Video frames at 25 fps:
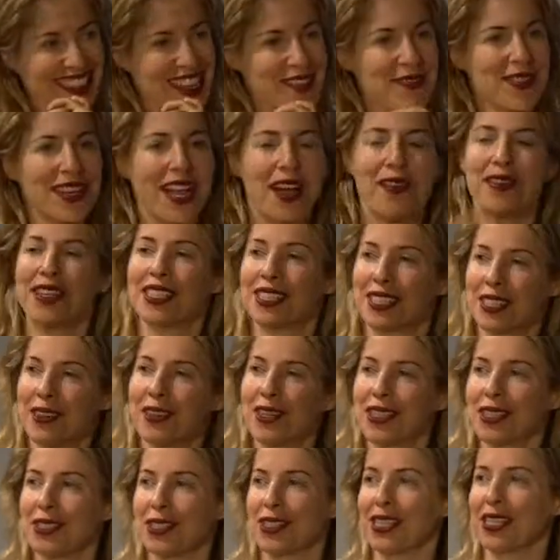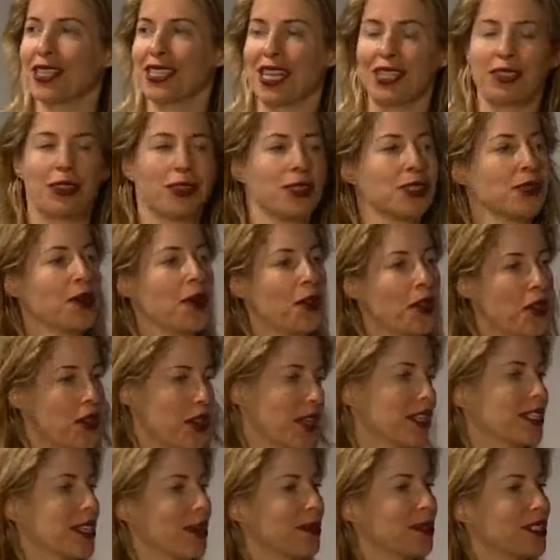But, I mean, it's so interesting because I told you all the
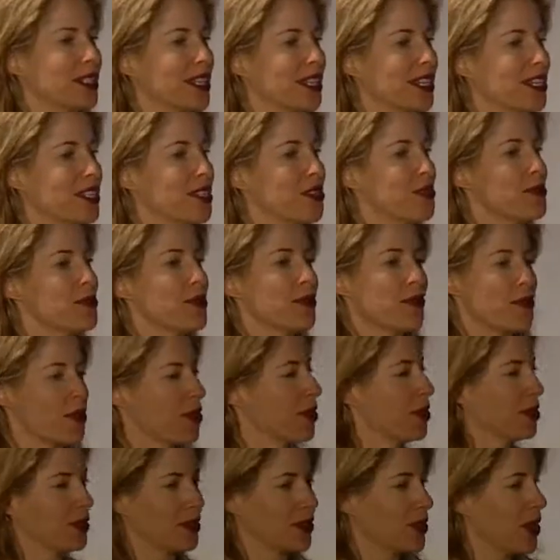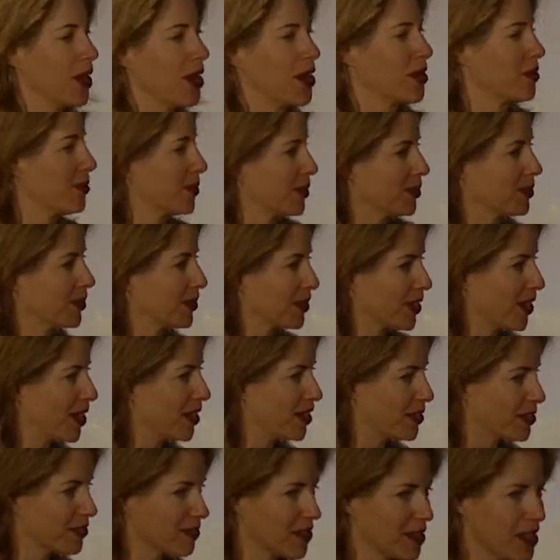things I was going to do before you saw it, which is
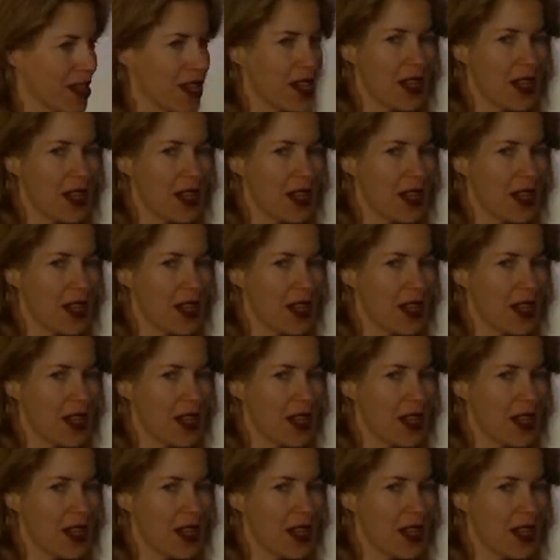kind of,